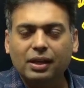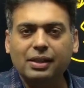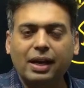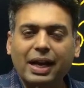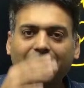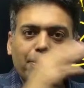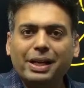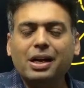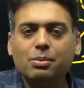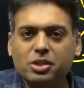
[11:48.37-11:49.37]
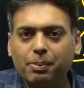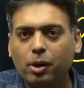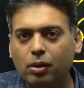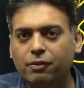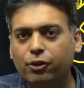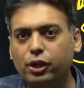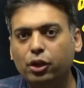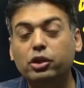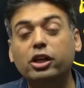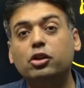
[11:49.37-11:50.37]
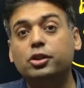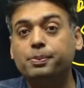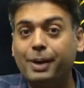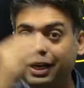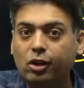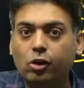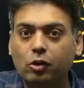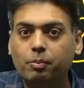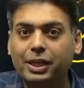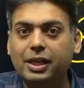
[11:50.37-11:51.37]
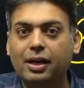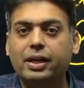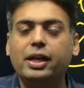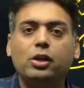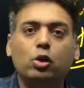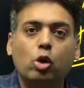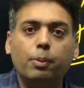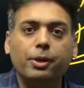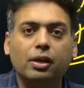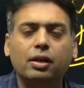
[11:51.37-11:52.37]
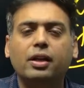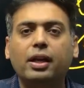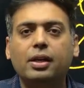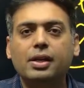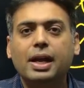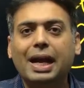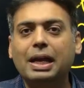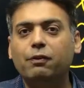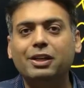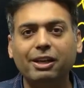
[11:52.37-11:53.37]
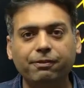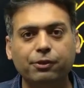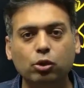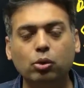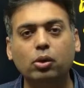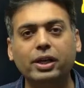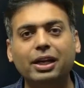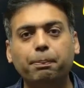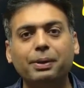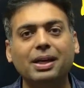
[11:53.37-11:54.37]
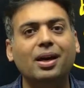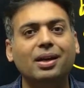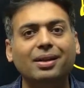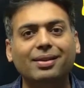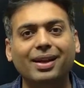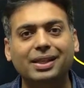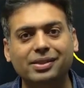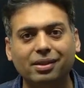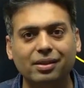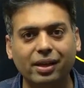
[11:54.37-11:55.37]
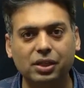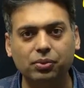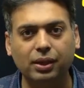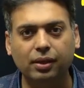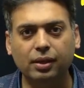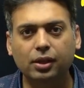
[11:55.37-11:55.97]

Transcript: It again becomes a problem for you. You need to spend a lot of money again to hop your country. And what if you don't get a PR in the next country as well?